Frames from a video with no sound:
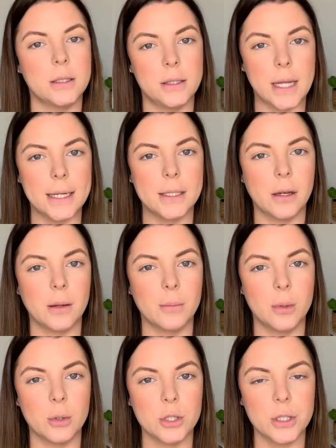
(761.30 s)
daytime
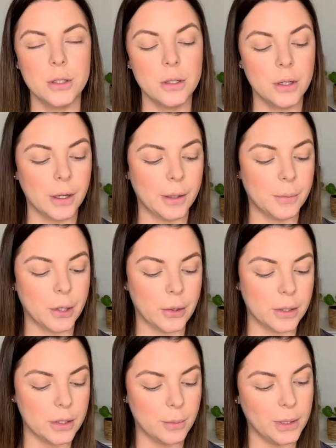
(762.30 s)
portion, I'm
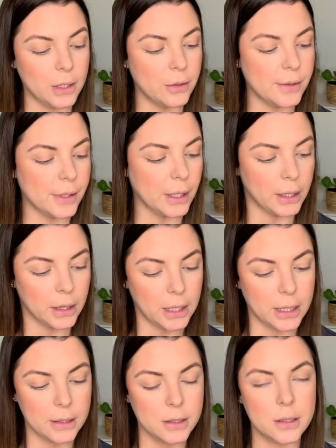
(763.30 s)
going to be using
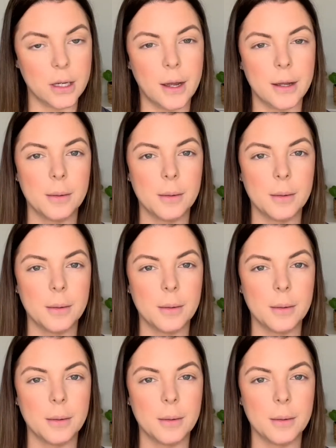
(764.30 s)
the Dark